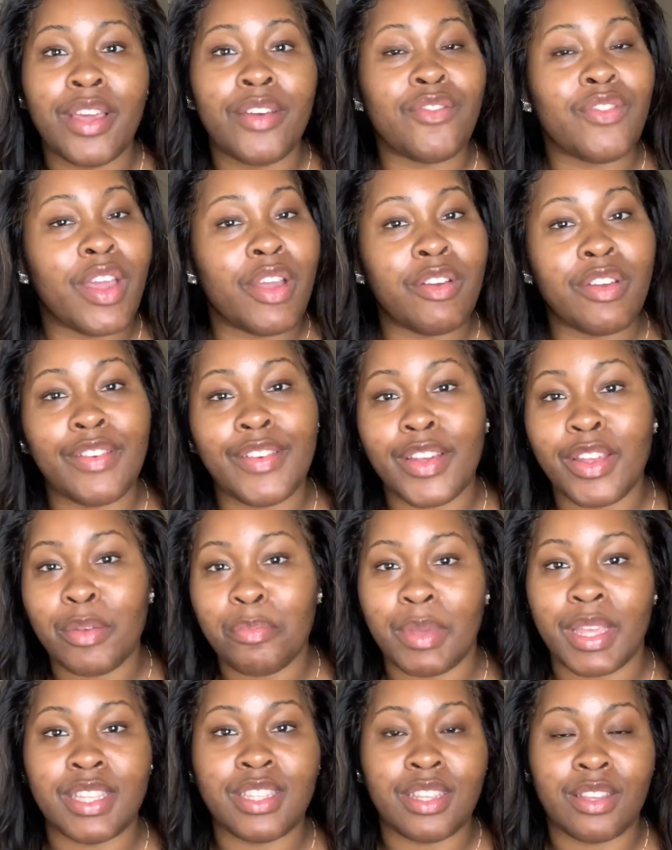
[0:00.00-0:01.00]
Very
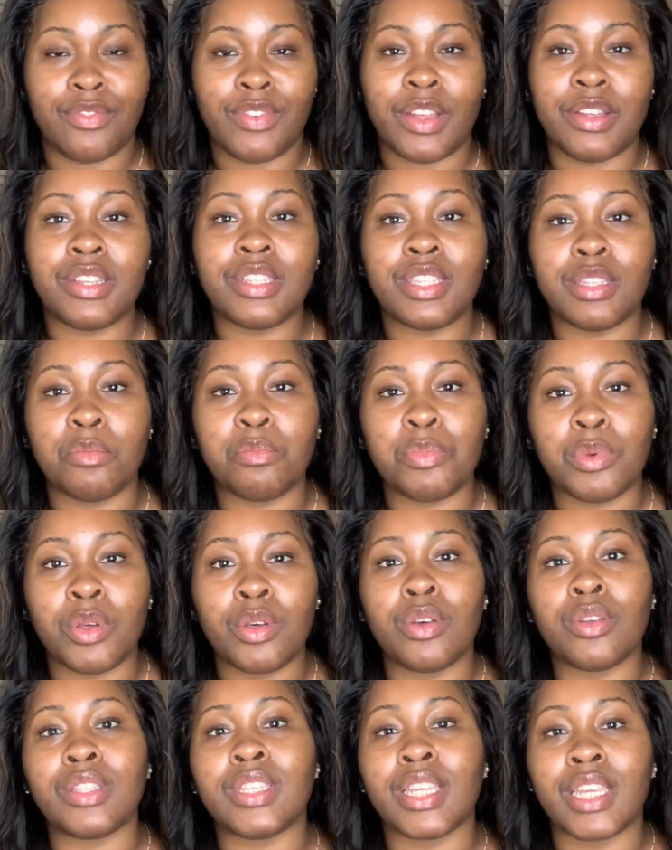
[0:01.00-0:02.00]
basic, very
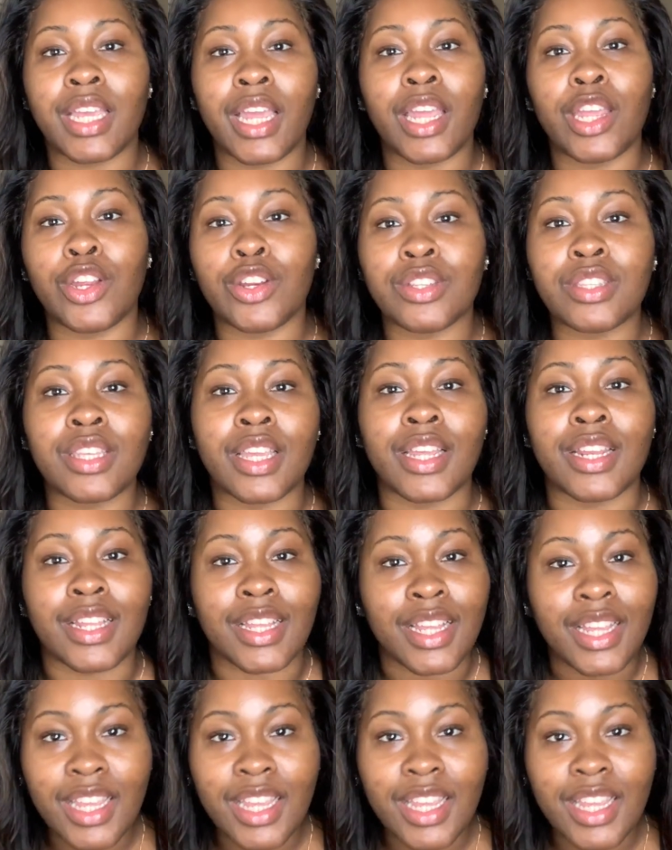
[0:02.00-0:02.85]
simple to get your skin